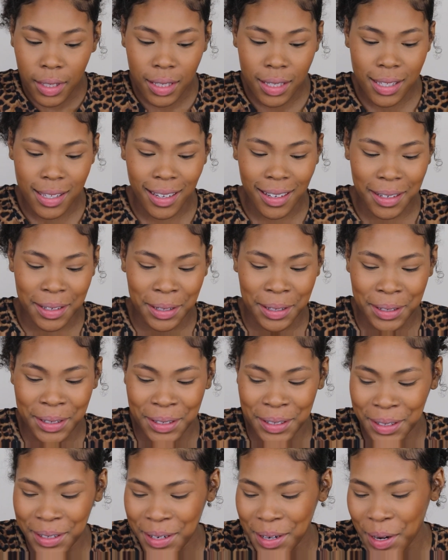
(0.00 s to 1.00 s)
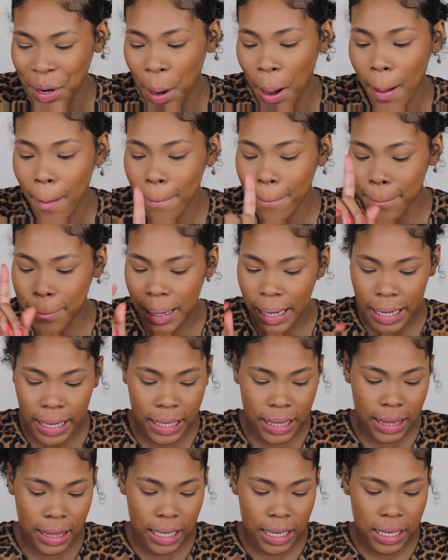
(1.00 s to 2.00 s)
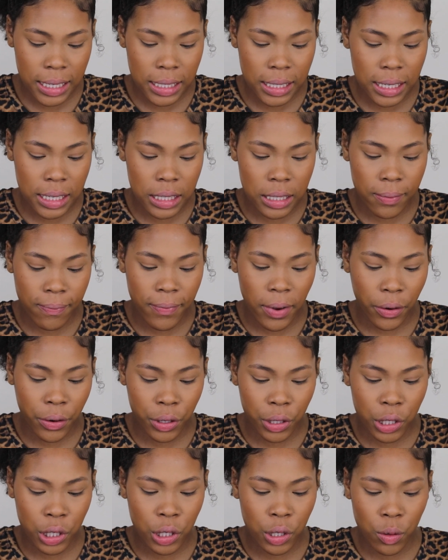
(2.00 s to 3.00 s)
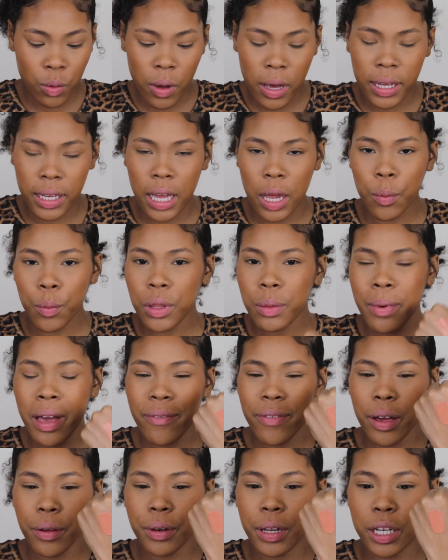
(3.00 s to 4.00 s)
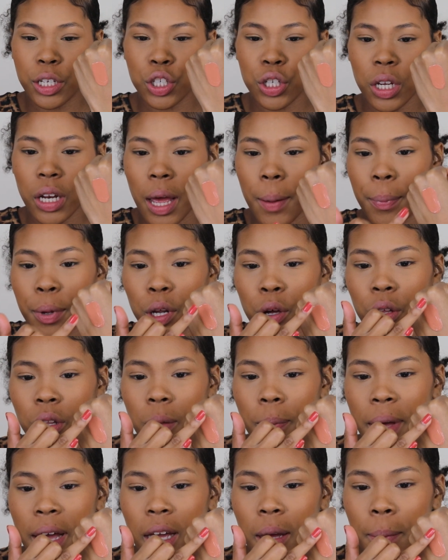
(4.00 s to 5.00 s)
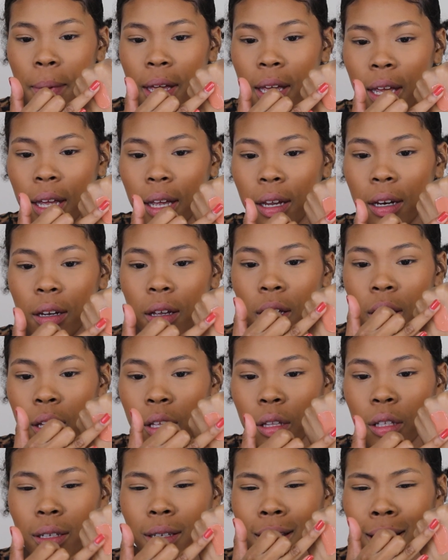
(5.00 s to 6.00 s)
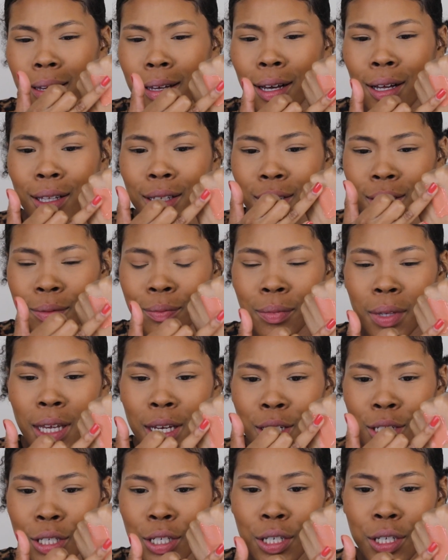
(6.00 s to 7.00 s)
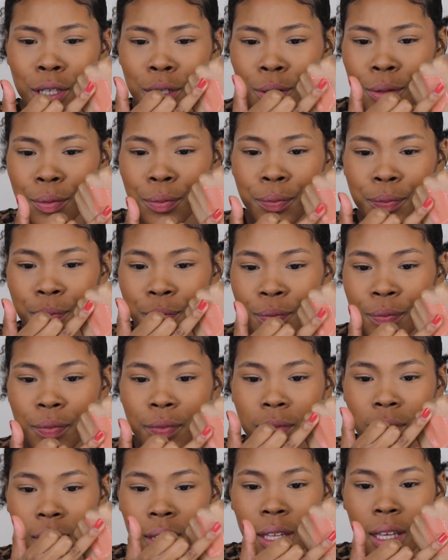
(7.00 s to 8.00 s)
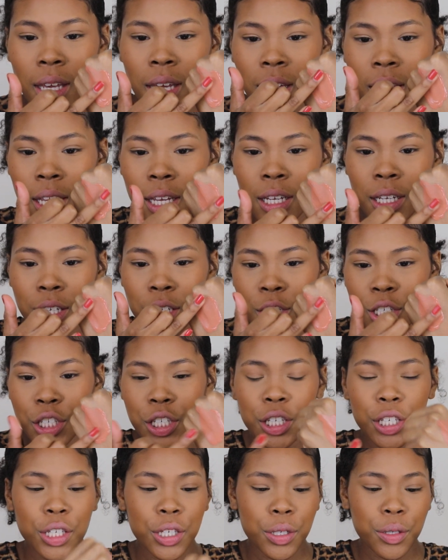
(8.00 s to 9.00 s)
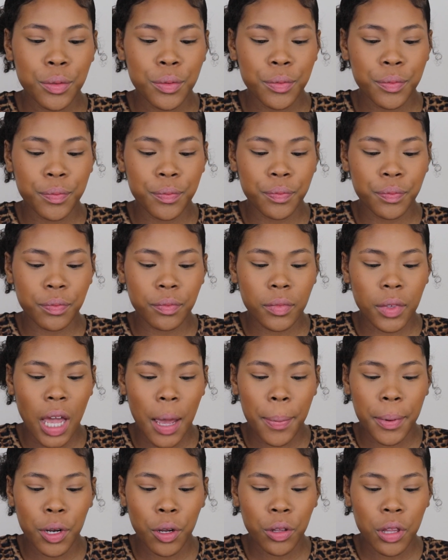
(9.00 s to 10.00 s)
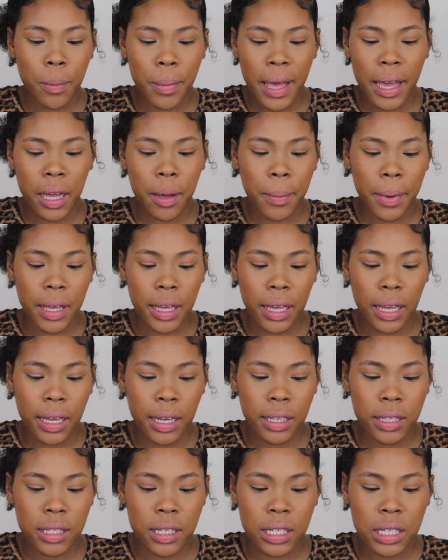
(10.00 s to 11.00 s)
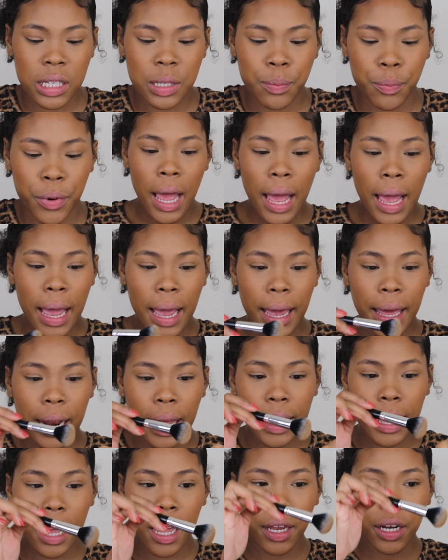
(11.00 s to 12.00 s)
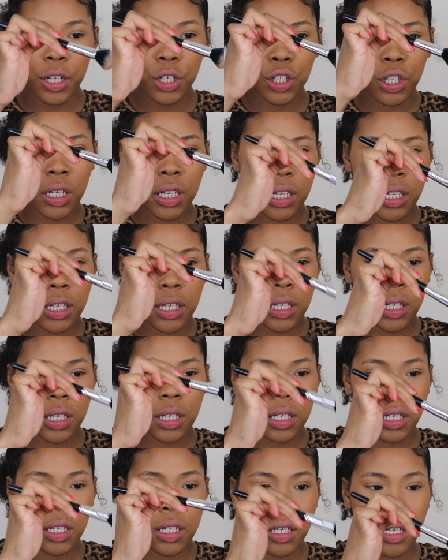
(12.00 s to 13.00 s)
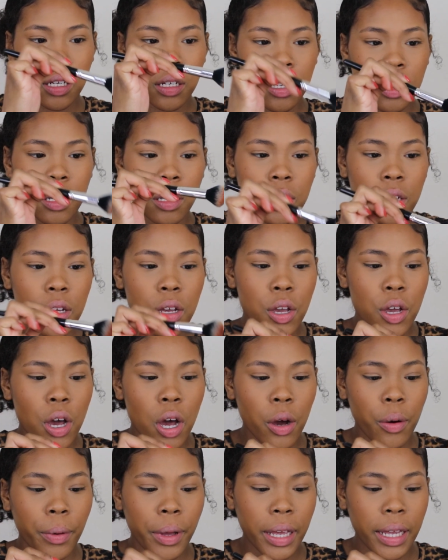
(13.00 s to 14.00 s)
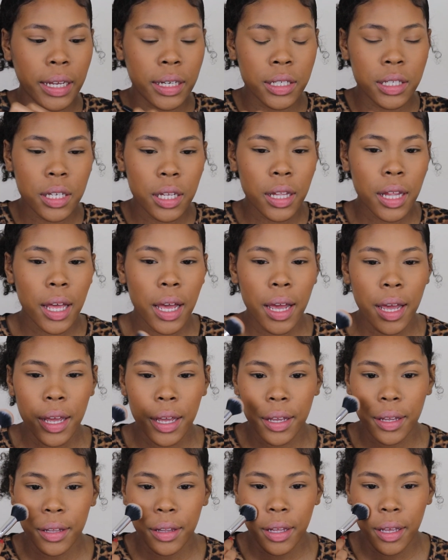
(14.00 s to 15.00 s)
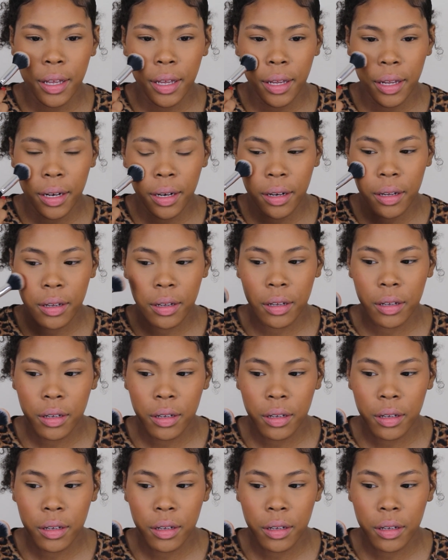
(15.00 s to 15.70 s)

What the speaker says: So, but this is very cute. Again, with my foundation, I put it on the back of my hand. Look at that color. Ain't she cute? She cute. I put it on the back of my hand and I kind of just go into that, and then